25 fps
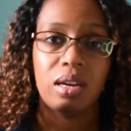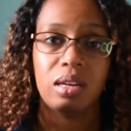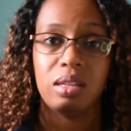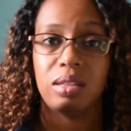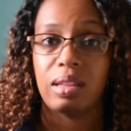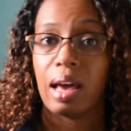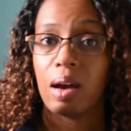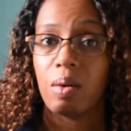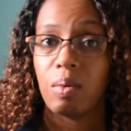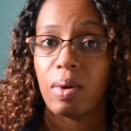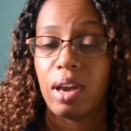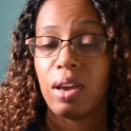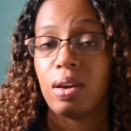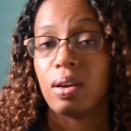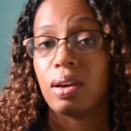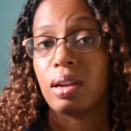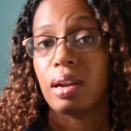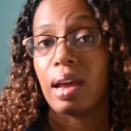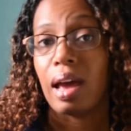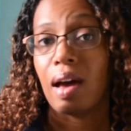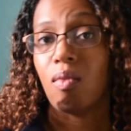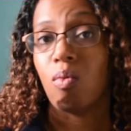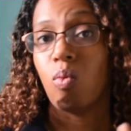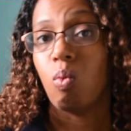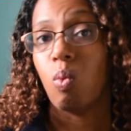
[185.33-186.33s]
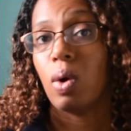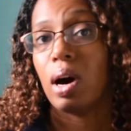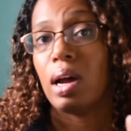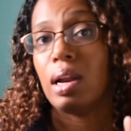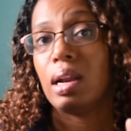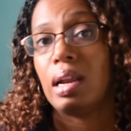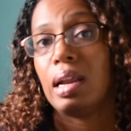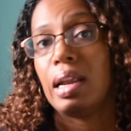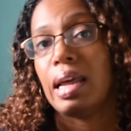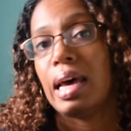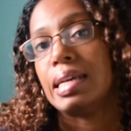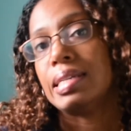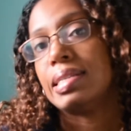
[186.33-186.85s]
That way you can have
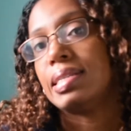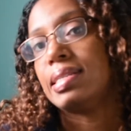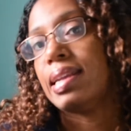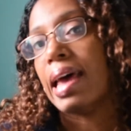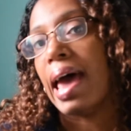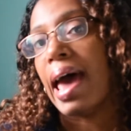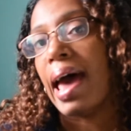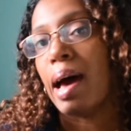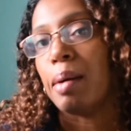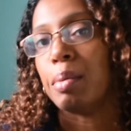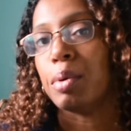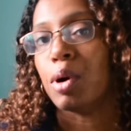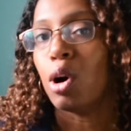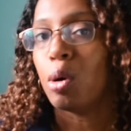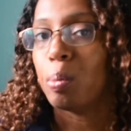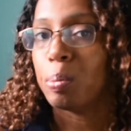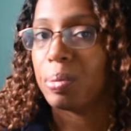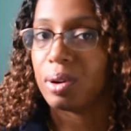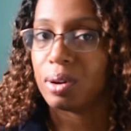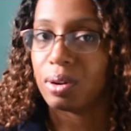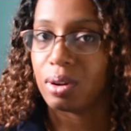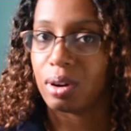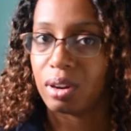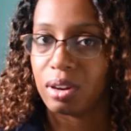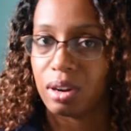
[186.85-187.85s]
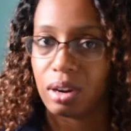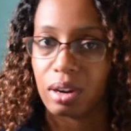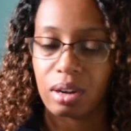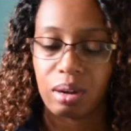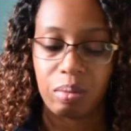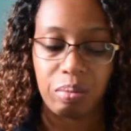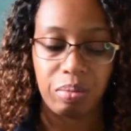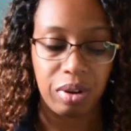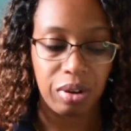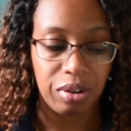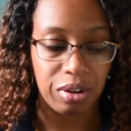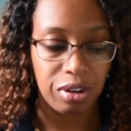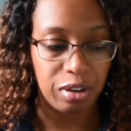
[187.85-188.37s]
one less tab open on your
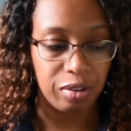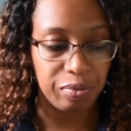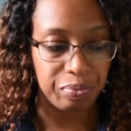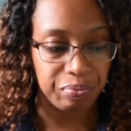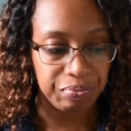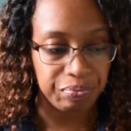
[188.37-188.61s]
computer.